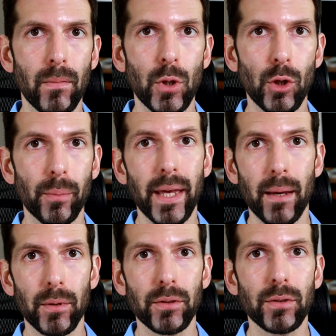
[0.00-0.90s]
you'll be
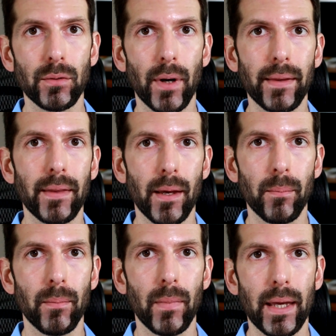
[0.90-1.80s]
able to write
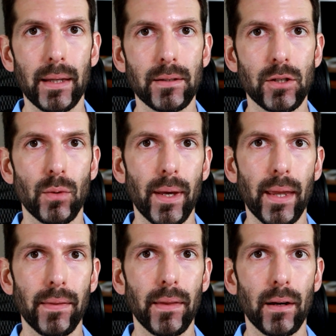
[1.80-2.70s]
them in such a way
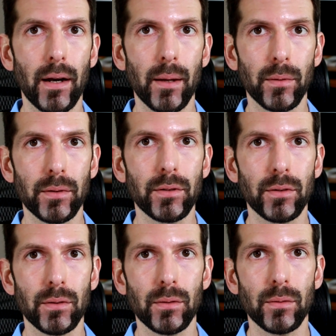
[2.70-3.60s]
that they're able
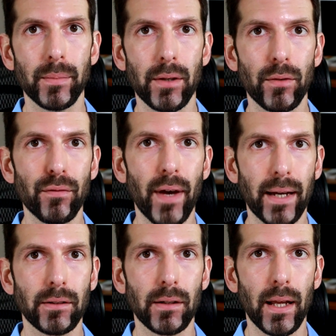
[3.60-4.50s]
to be
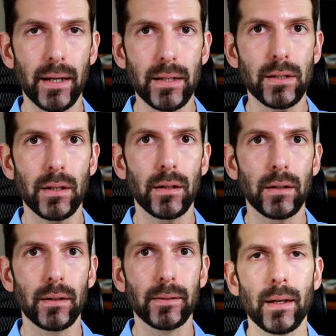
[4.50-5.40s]
refactored a lot easier.
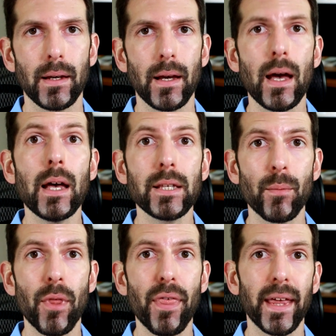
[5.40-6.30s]
Some
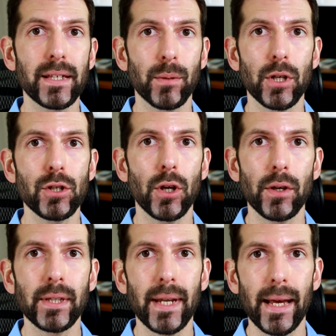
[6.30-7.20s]
of the things I'm going to show you
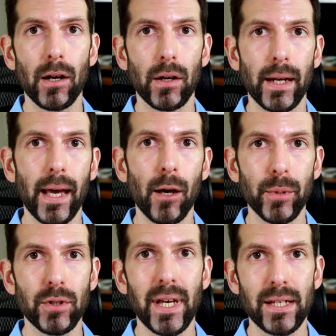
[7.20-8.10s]
today are going to help
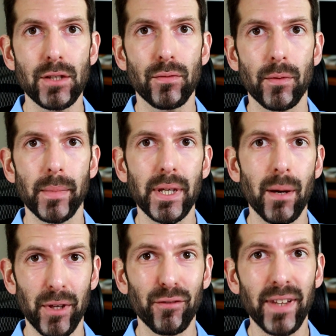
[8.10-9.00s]
your tests from
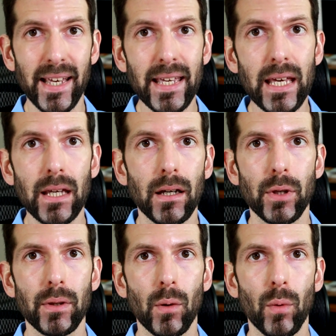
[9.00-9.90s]
becoming flaky.
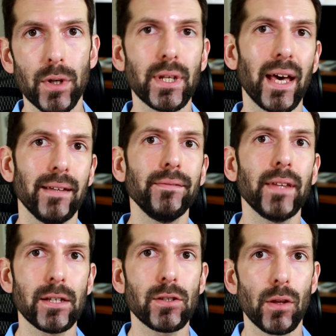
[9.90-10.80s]
The worst kind of
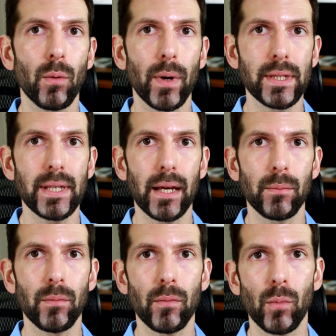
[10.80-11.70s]
tests are the ones
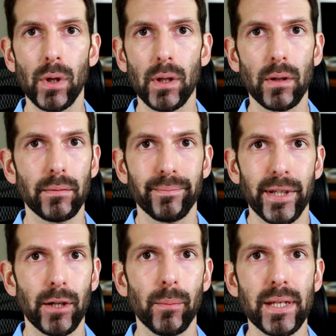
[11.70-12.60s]
that will,
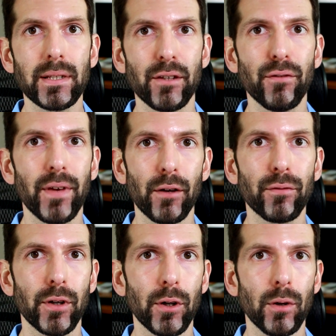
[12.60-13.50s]
basically fail
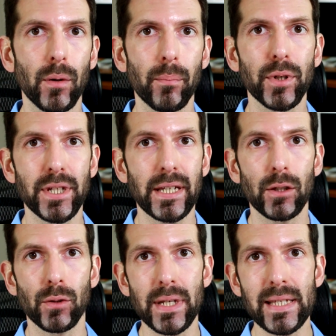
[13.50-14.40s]
for no
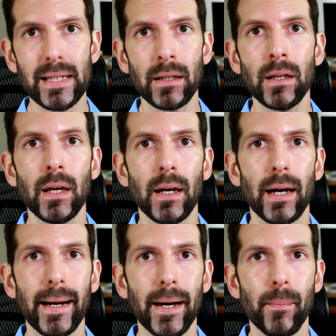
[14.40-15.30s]
particular reason.
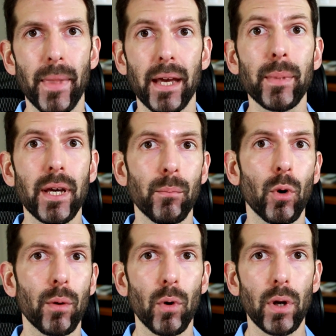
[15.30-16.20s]
That can become
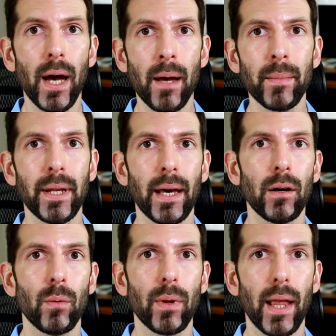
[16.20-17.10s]
more and more common
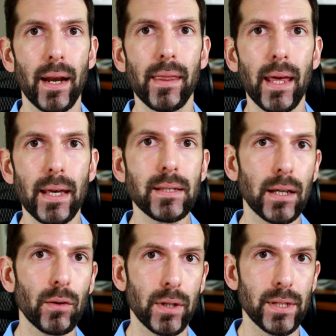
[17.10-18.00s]
now with a lot of the
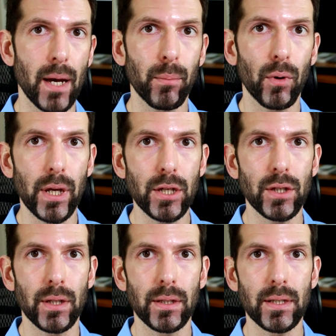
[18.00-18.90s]
asynchronous
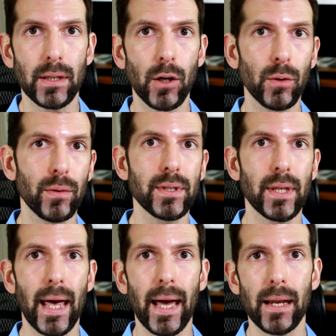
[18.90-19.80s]
operations and loads
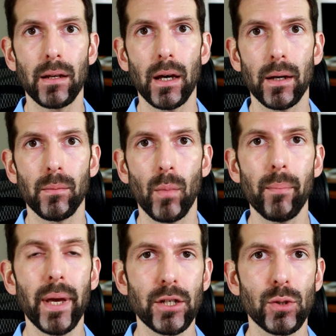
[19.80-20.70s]
that web
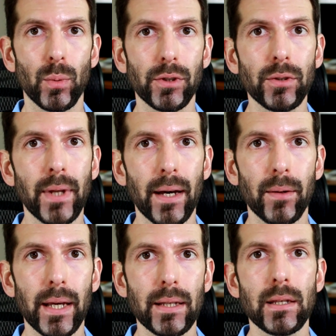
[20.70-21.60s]
pages will do
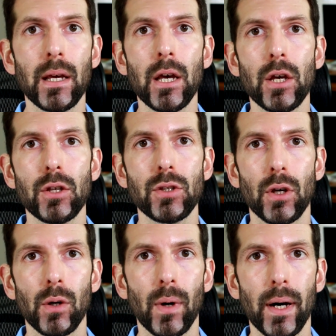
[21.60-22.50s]
nowadays.
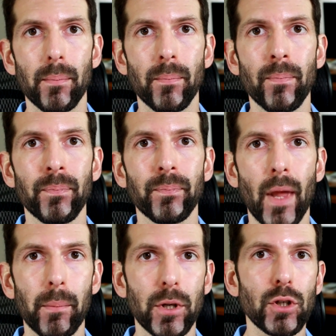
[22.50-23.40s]
So I'm
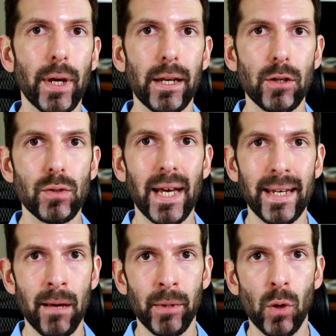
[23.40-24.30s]
going to show you how to use
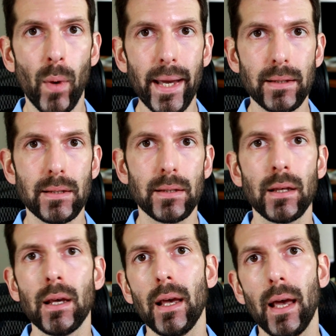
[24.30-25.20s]
dynamic waits
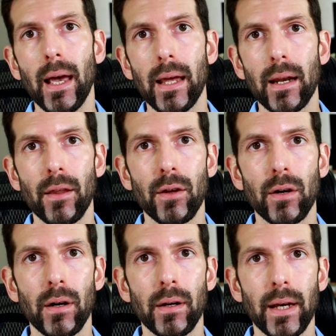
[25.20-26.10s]
and
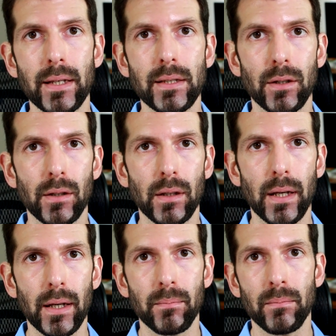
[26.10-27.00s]
other nice
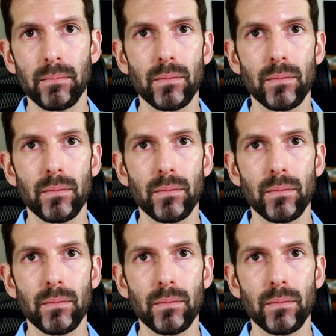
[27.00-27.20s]
little